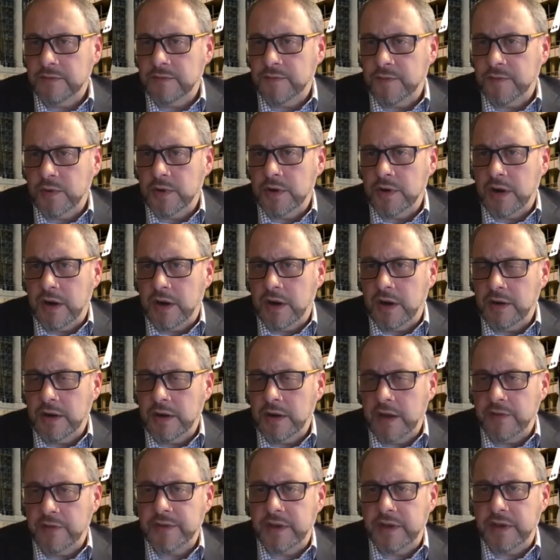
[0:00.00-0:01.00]
for our
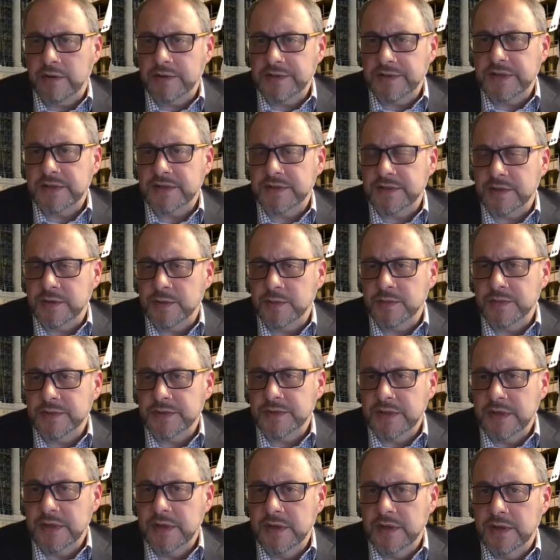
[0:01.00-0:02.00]
healthcare
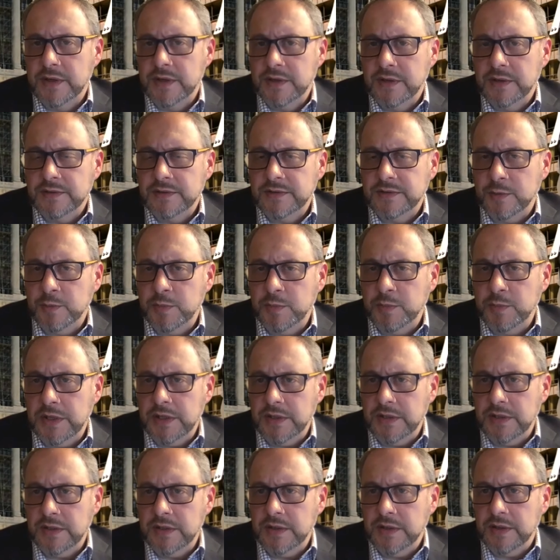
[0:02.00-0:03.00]
systems to
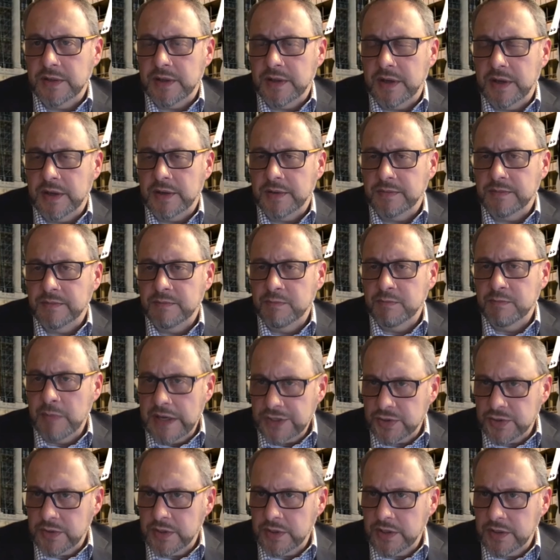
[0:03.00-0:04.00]
be
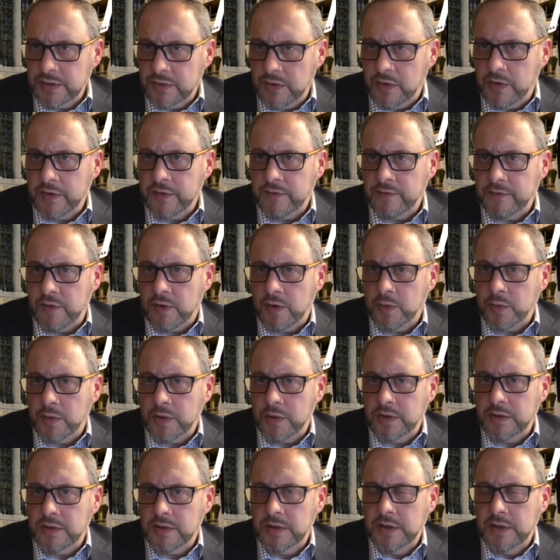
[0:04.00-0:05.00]
measuring going
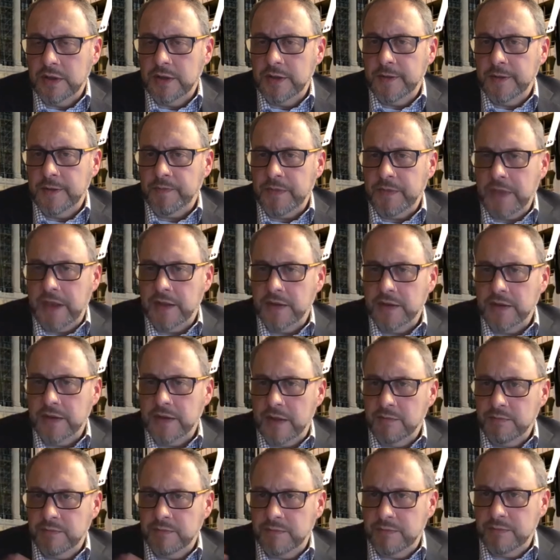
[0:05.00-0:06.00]
forward?
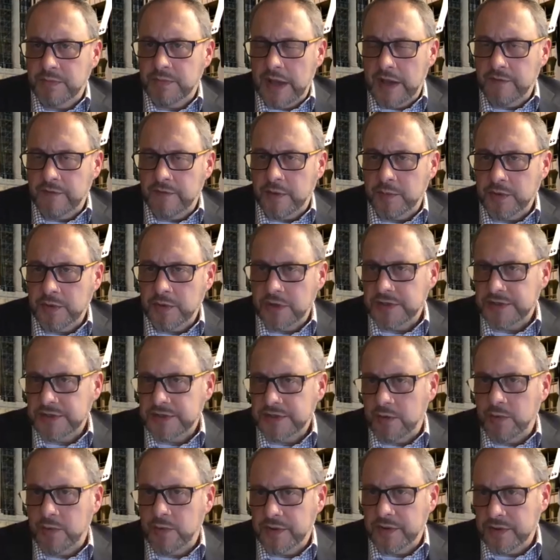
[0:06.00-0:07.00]
And Bev, I'm going to
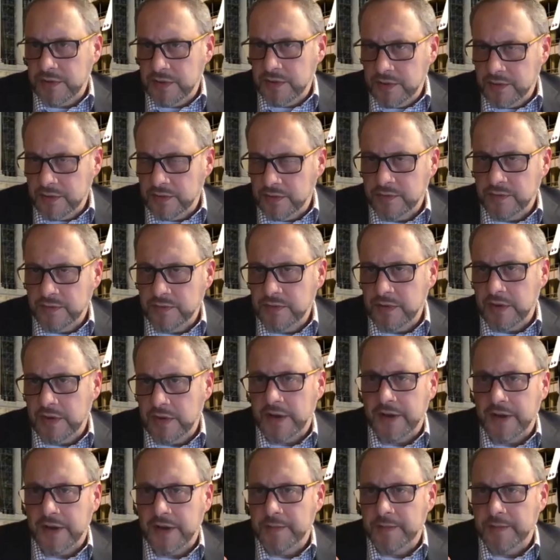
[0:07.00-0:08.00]
start with you
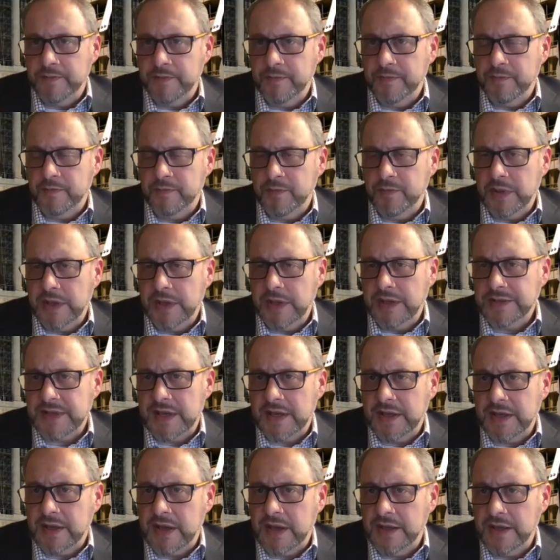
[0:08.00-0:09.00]
because
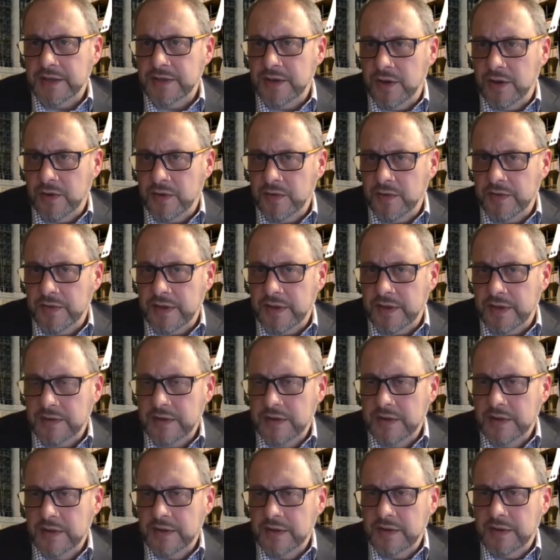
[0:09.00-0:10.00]
I know that,
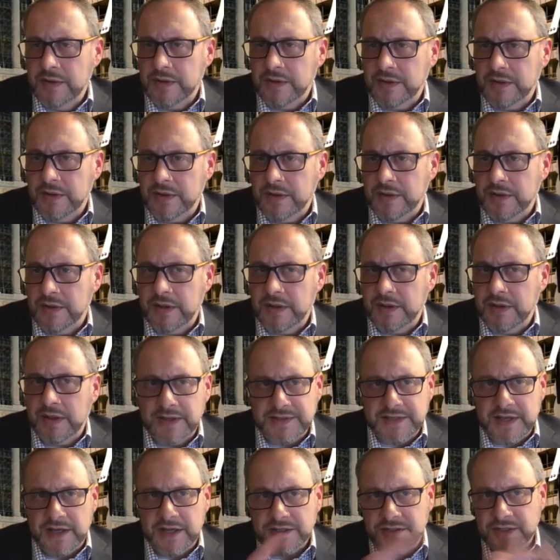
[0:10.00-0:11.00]
and
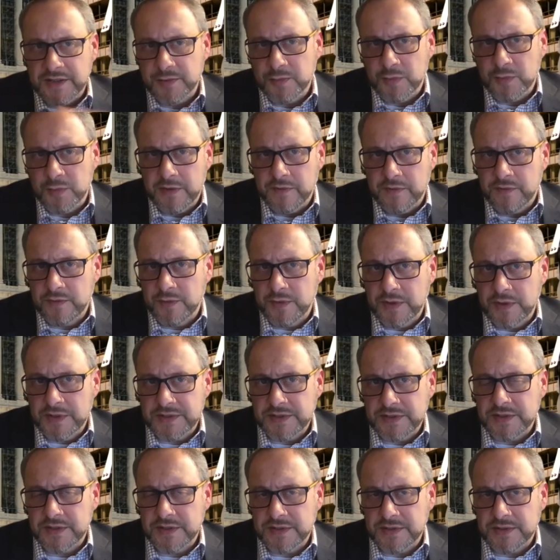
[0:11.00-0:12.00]
it's actually one of
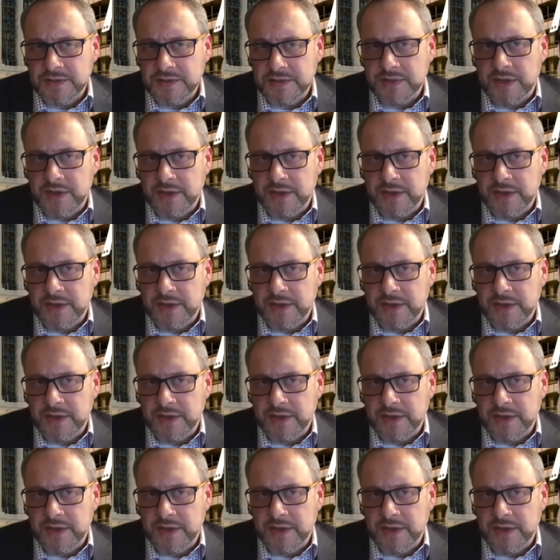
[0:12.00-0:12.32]
Chris's